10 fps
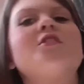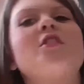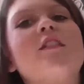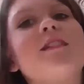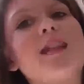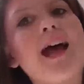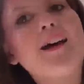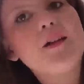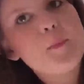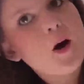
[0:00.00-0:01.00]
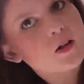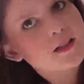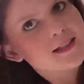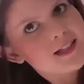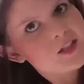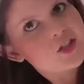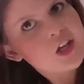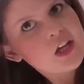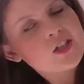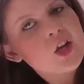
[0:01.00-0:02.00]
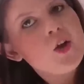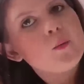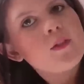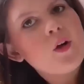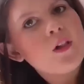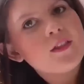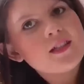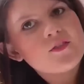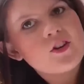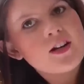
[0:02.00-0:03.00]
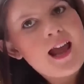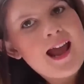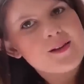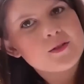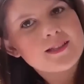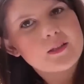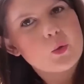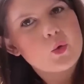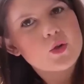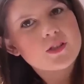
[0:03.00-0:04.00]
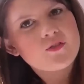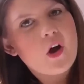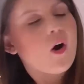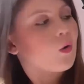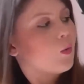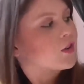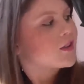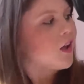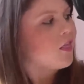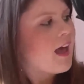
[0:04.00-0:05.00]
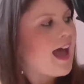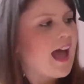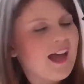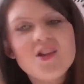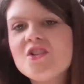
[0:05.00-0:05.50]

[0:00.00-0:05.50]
Also got this Harry Potter t-shirt with all the different house logos for Hogwarts on there.